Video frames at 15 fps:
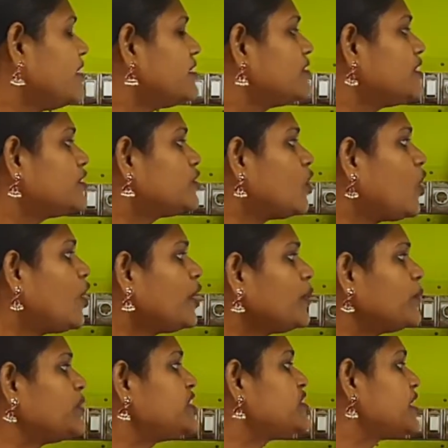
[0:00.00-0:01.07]
The toy
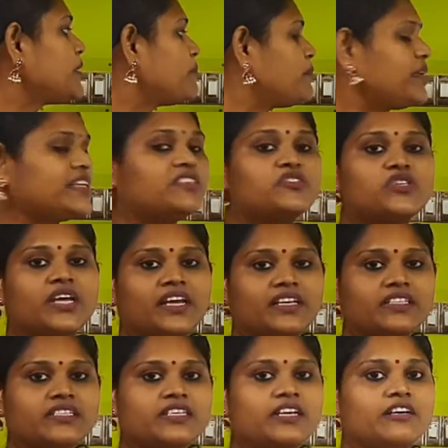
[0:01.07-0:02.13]
which I
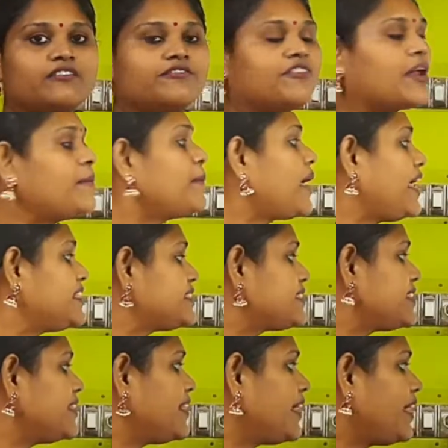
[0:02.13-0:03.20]
purchased from
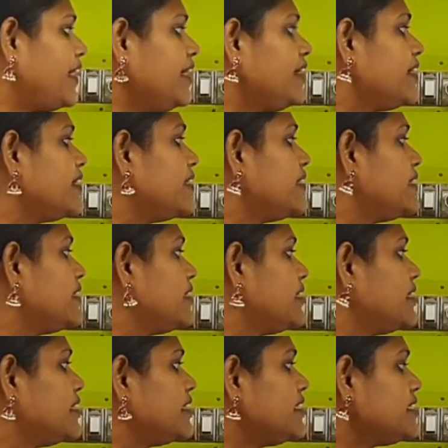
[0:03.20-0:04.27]
yesterday
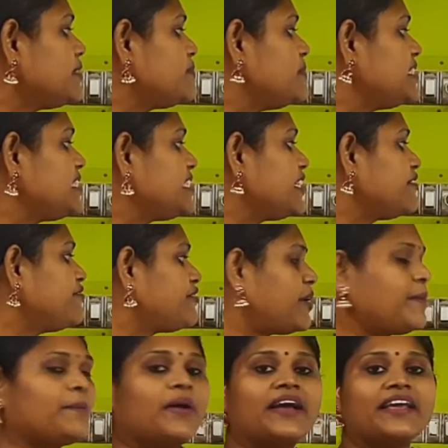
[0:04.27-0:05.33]
is missing
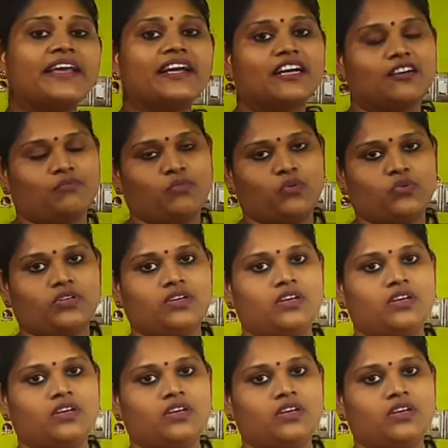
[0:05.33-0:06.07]
from my cupboard.